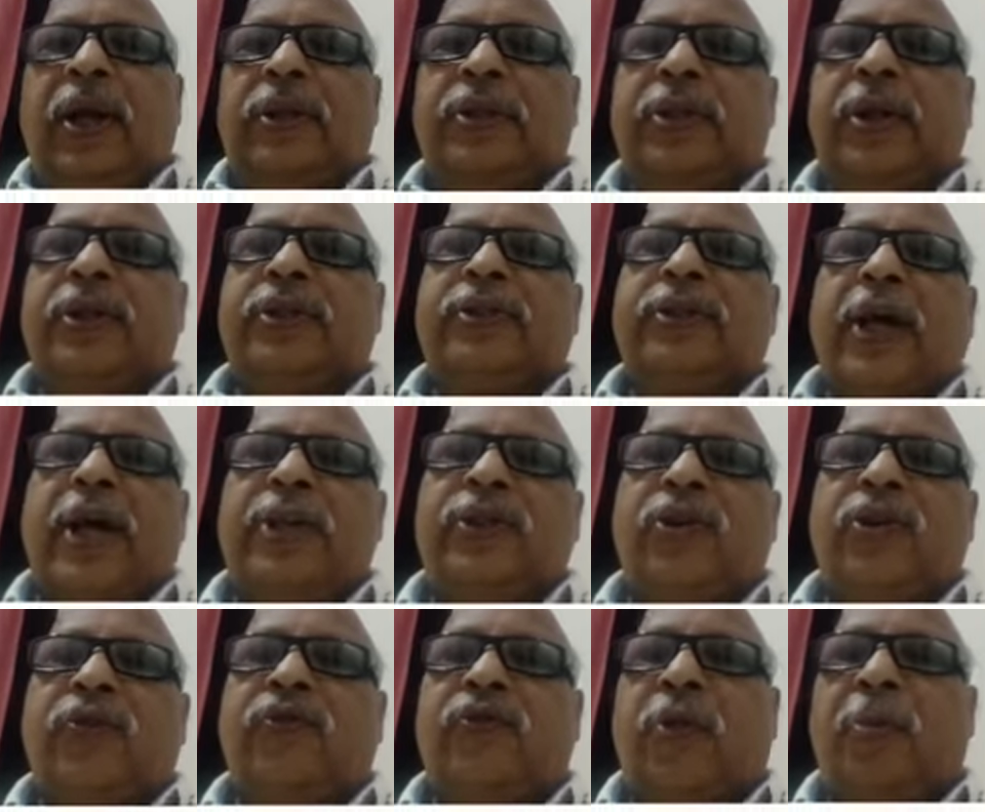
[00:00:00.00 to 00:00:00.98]
the size
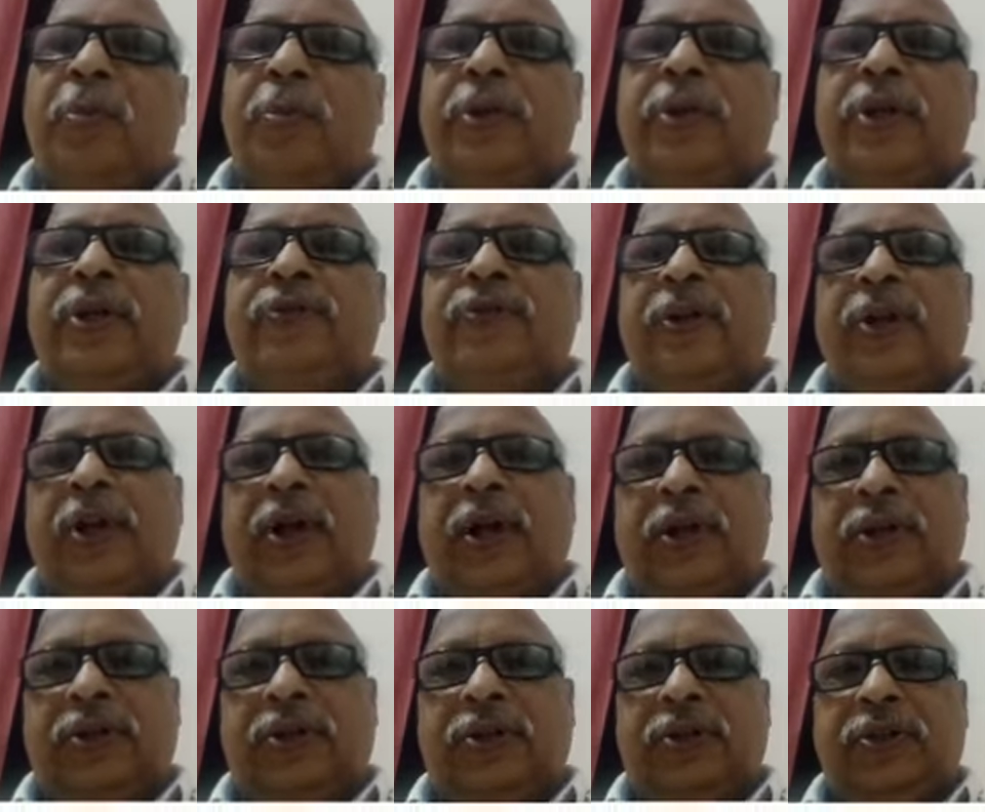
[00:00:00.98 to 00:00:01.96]
of computer is very
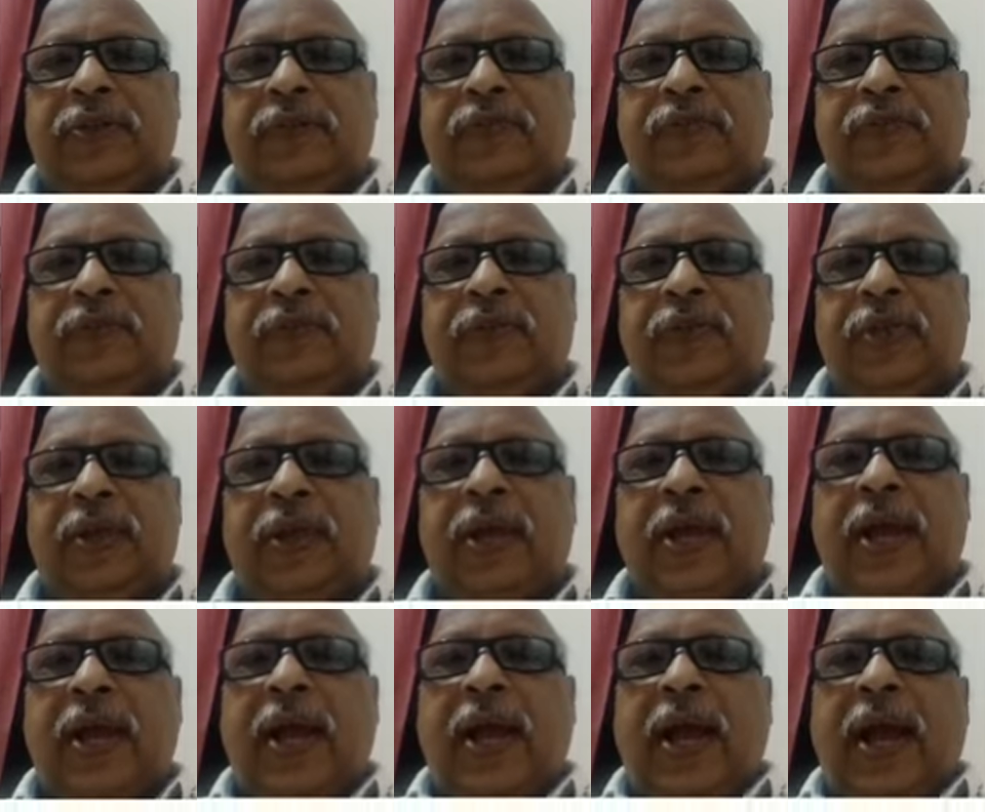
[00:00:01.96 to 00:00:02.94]
large,
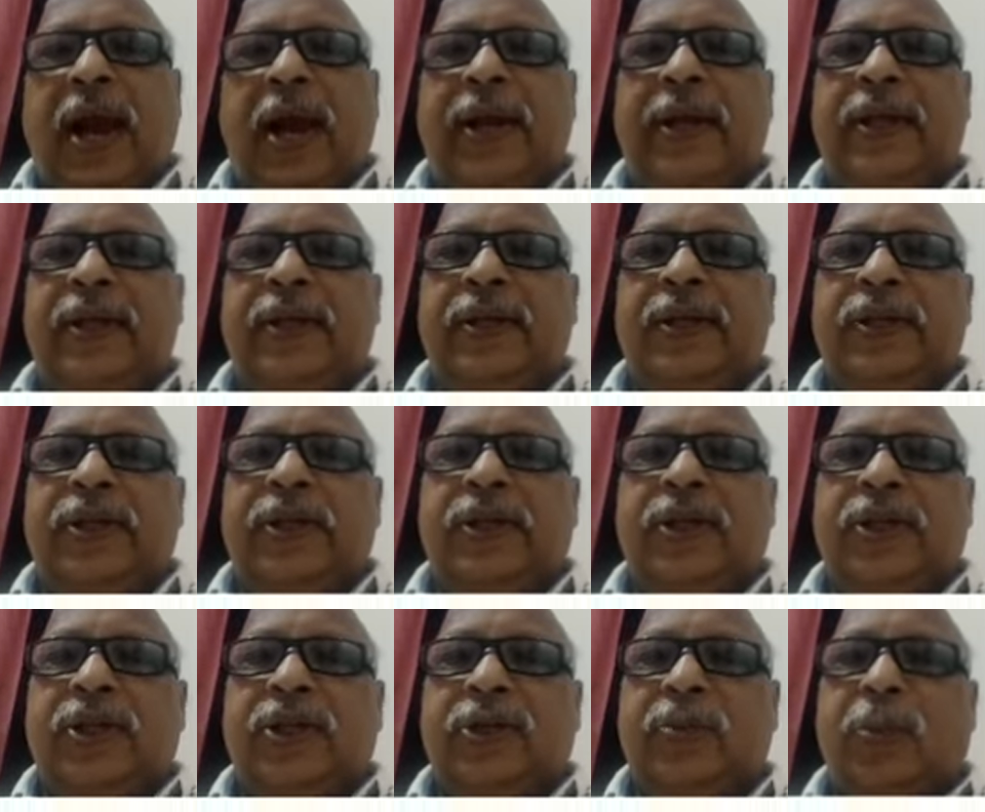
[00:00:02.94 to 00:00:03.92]
and in
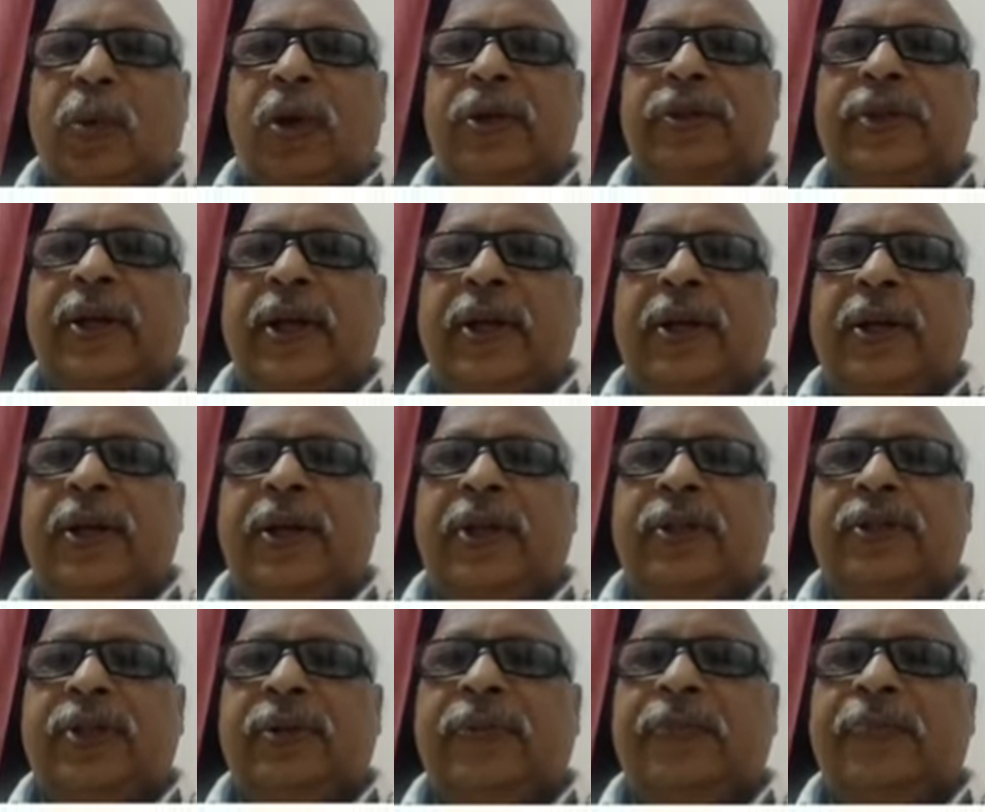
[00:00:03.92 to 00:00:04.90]
small scale
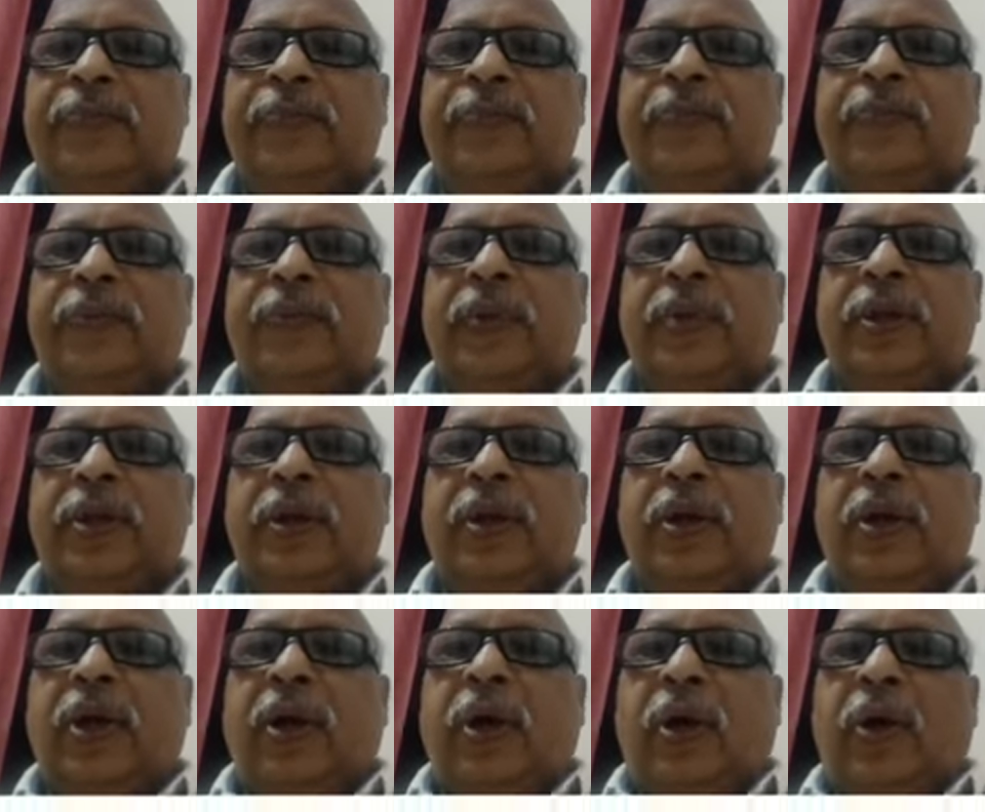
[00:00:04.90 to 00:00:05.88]
integration
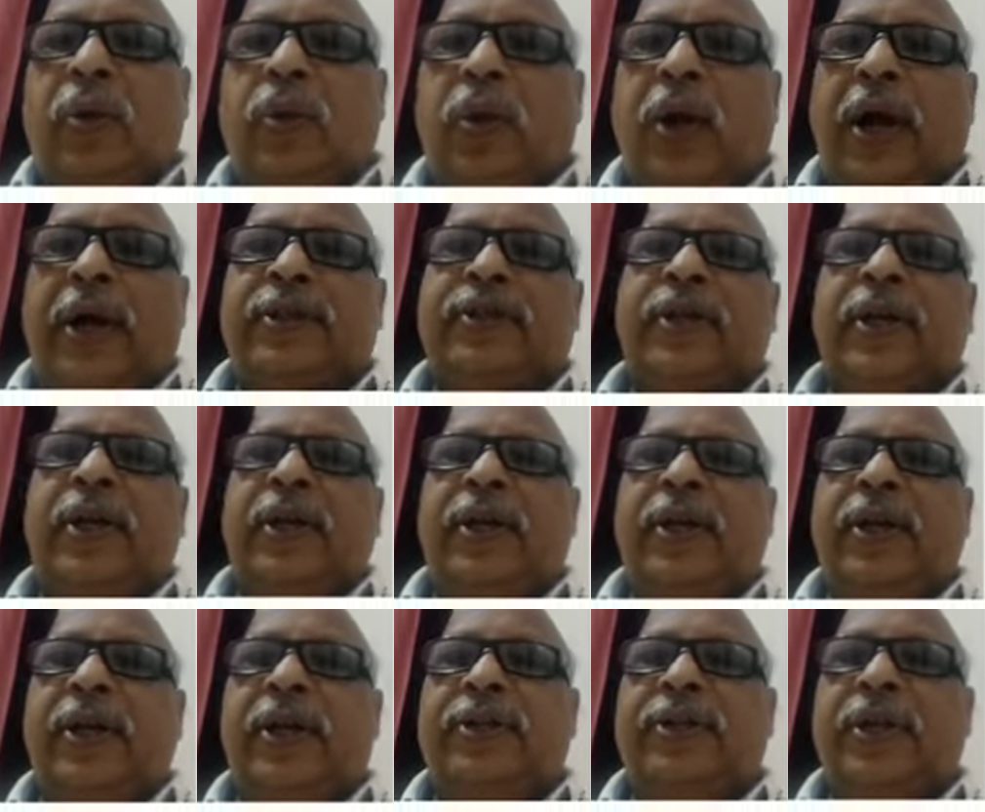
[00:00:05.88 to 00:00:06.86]
to large scale
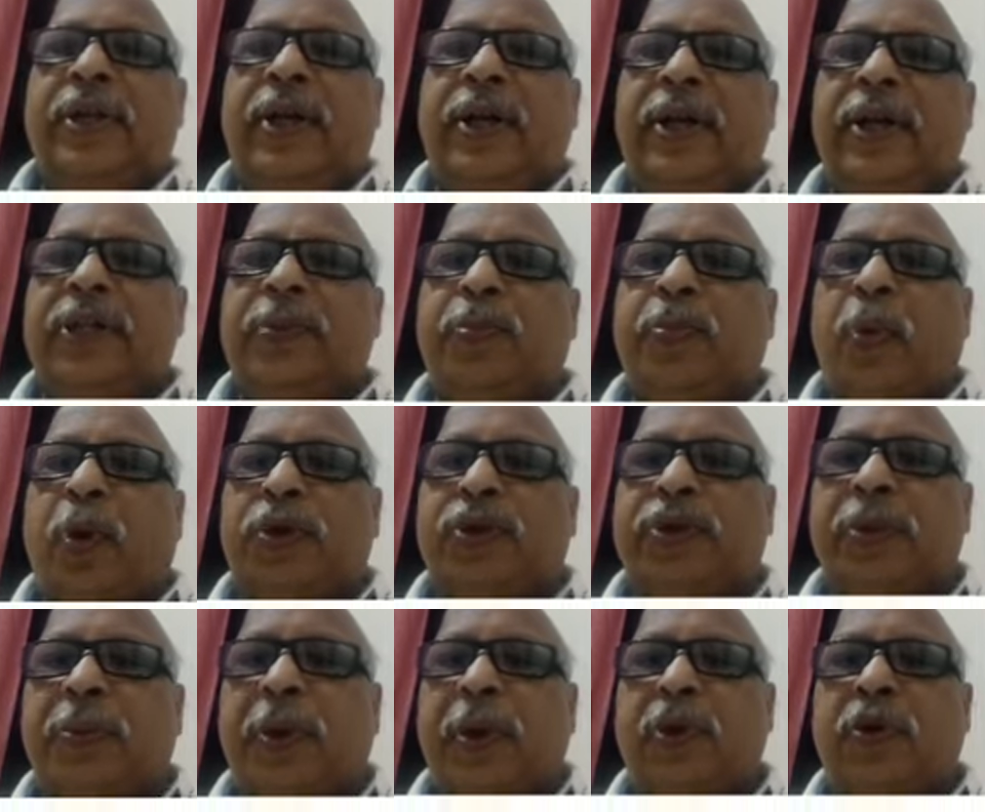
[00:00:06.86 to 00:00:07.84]
integration, it is
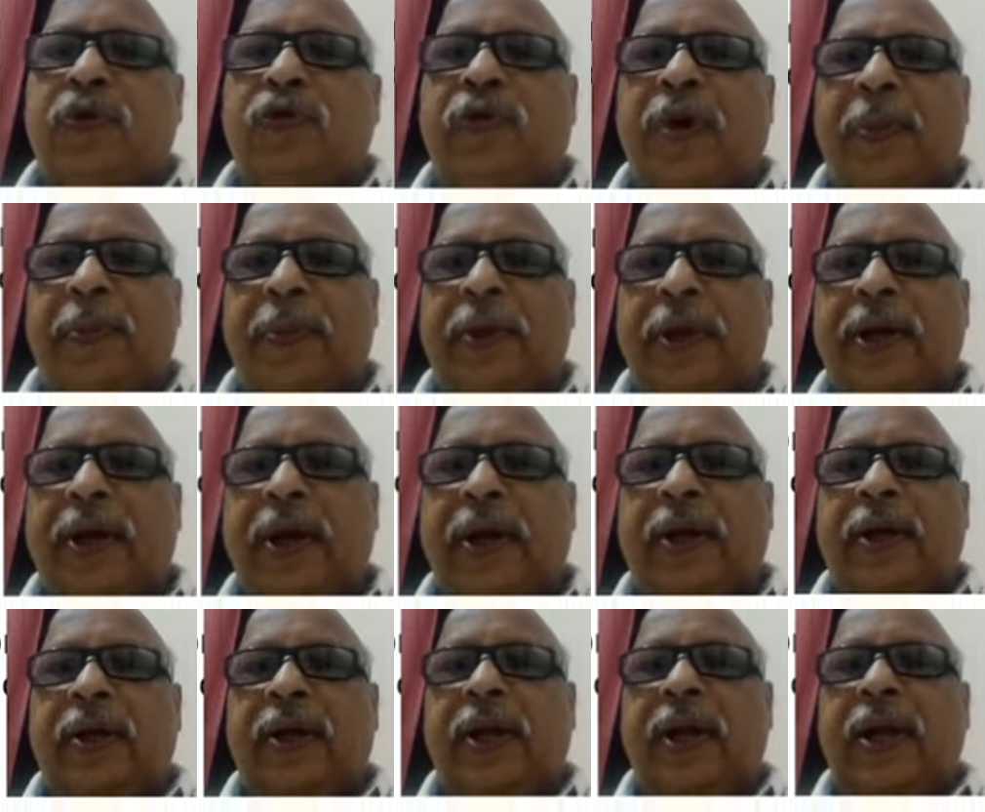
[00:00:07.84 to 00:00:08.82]
possible to
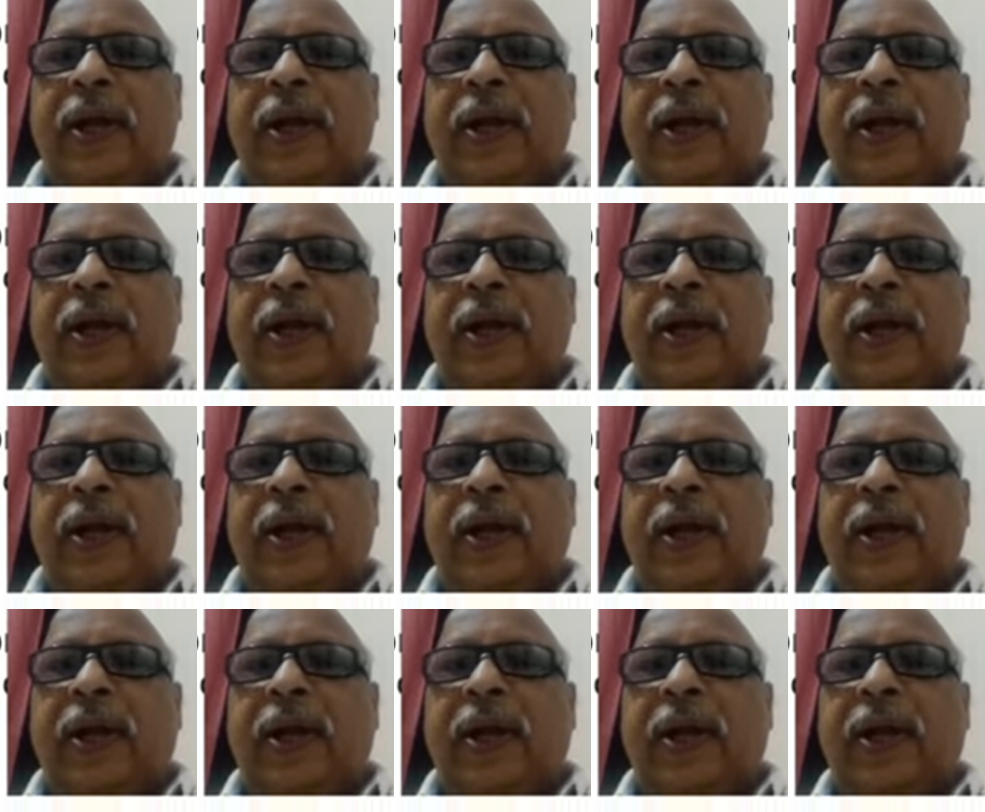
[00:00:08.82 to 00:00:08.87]
fabricate